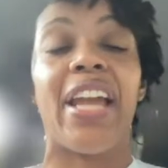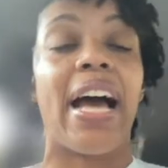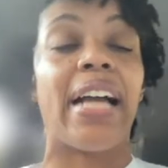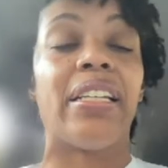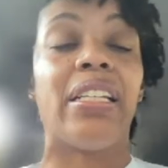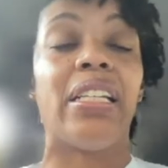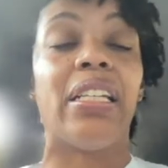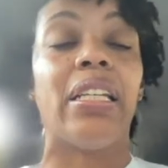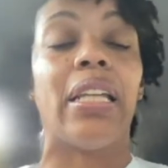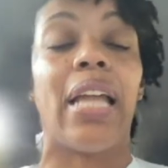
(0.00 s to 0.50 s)
I
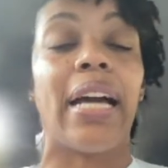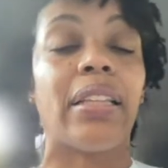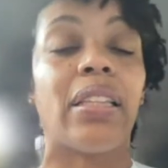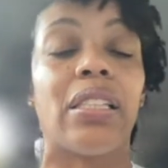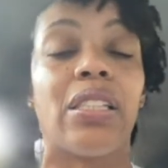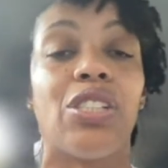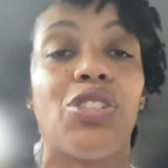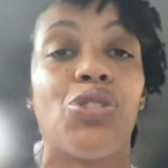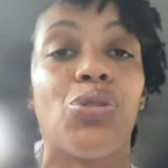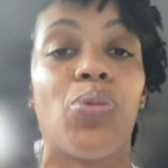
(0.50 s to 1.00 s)
didn't like the
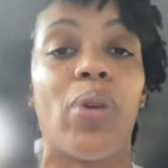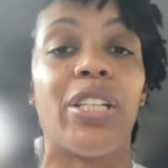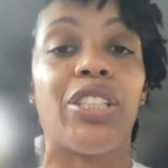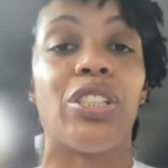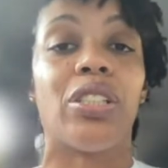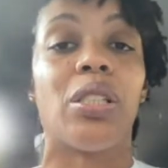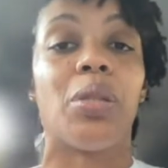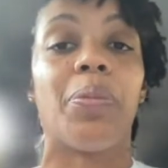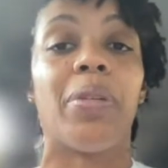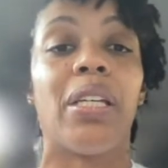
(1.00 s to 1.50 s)
situation
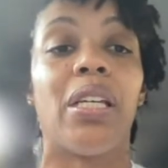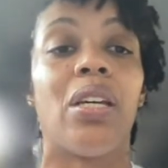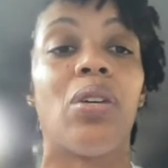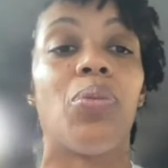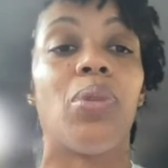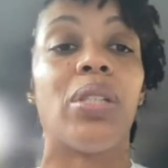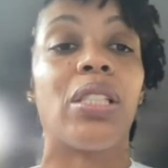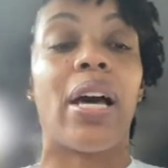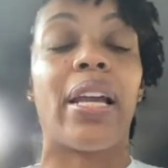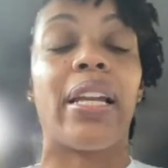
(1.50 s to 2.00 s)
to begin
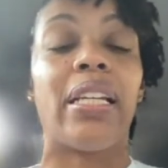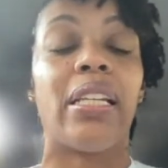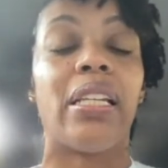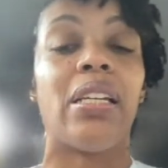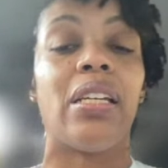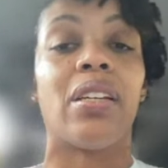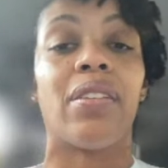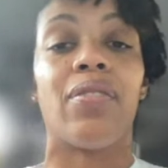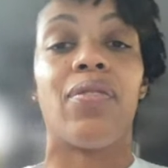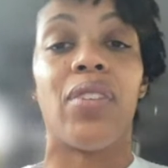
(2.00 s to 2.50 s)
with, so I didn't
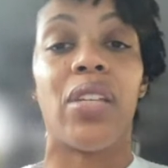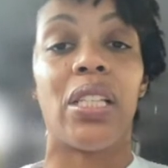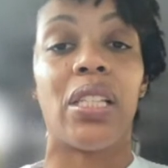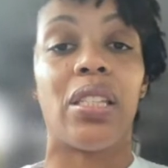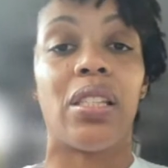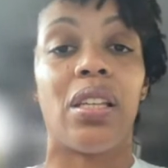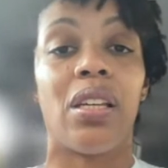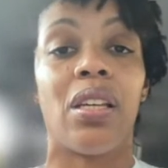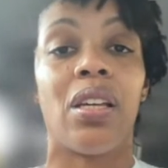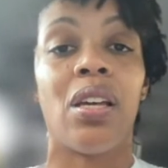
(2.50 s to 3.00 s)
need
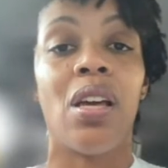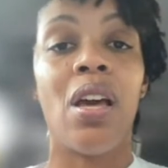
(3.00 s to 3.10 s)
convincing.